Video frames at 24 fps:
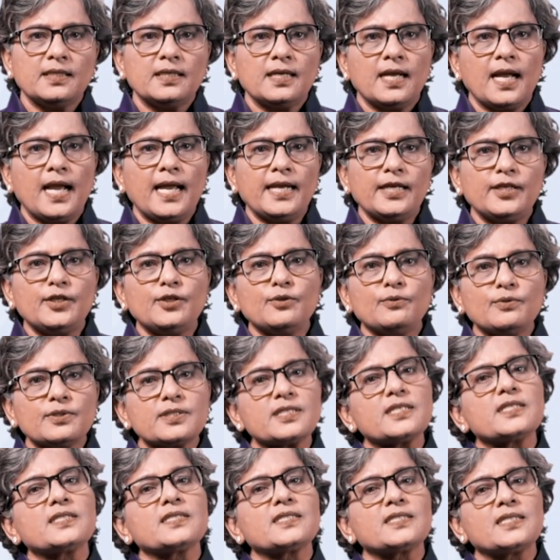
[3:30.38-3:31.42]
and
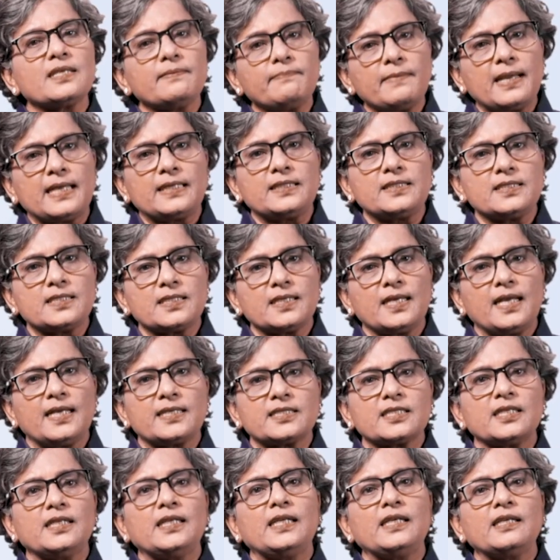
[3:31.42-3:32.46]
uses cement
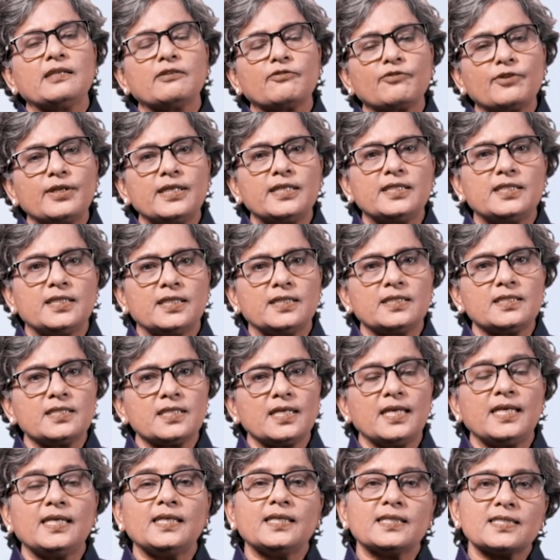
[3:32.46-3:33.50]
as an ingredient
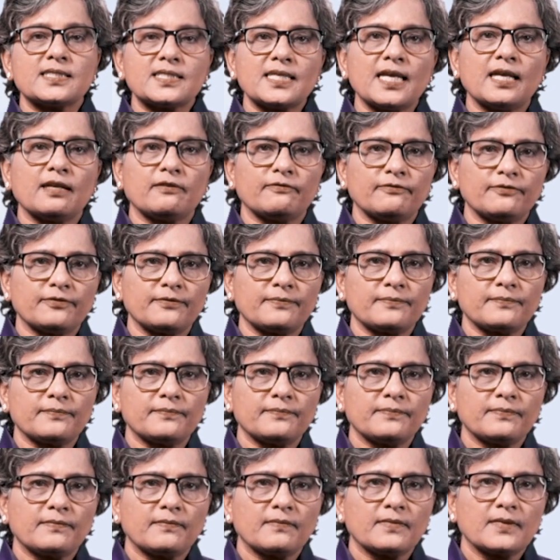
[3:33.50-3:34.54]
in itself.
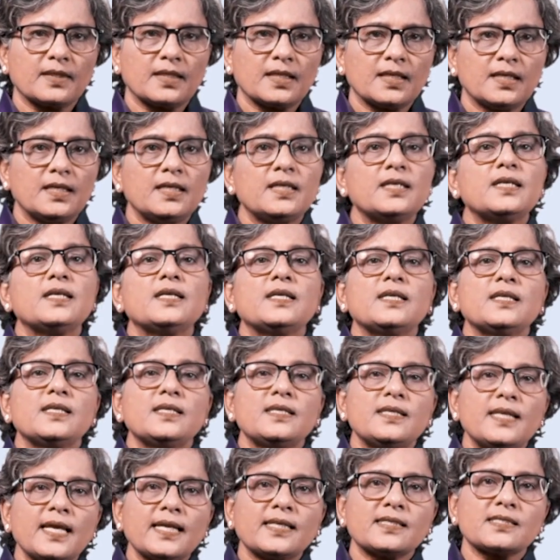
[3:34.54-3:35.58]

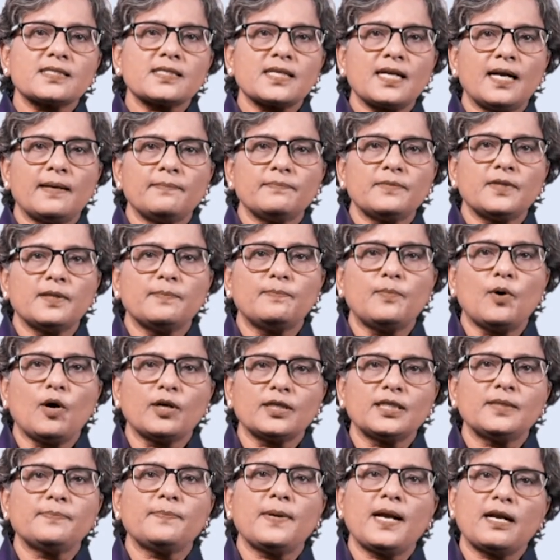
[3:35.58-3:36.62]
Next come the
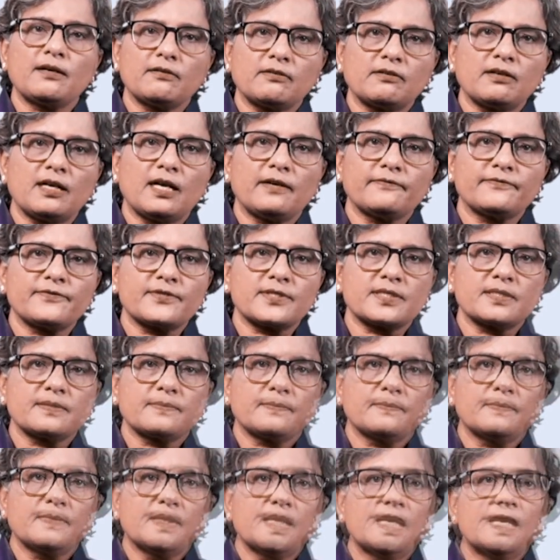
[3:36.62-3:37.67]
body paragraphs.
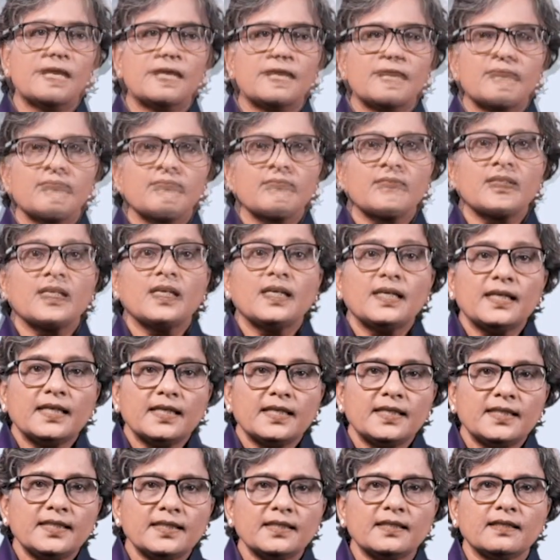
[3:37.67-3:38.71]

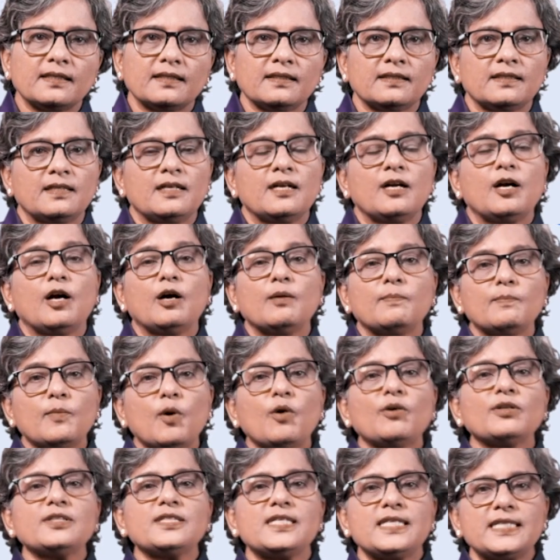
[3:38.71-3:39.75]
Here, a
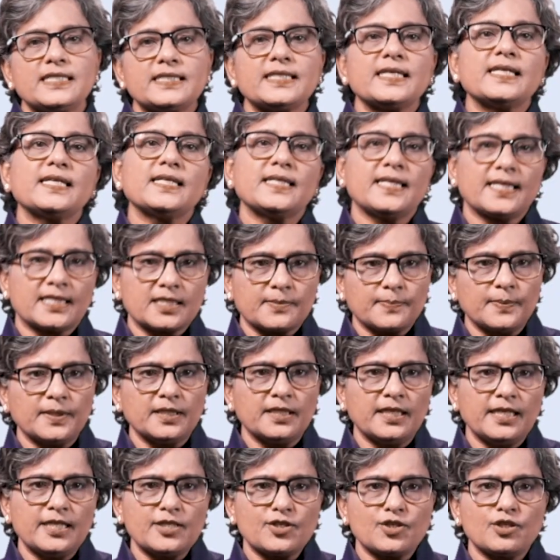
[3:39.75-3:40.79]
more detailed
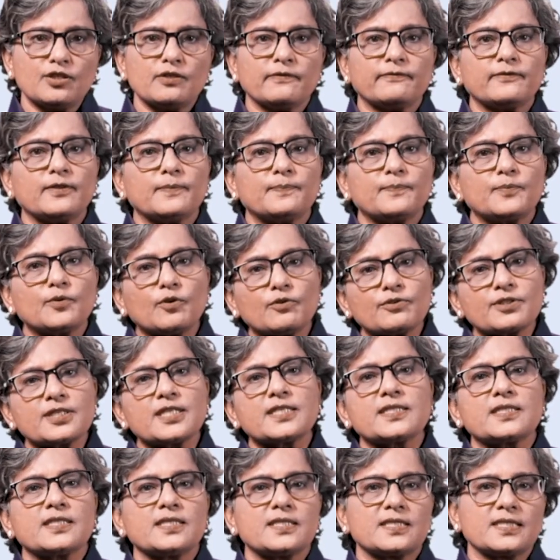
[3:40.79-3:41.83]
explanation of the
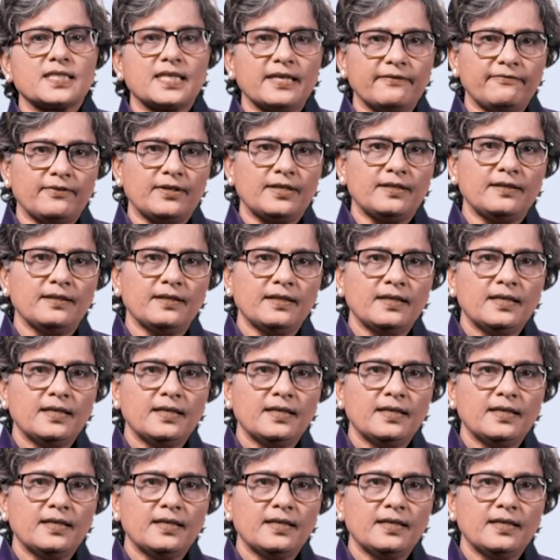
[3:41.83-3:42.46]
process is given,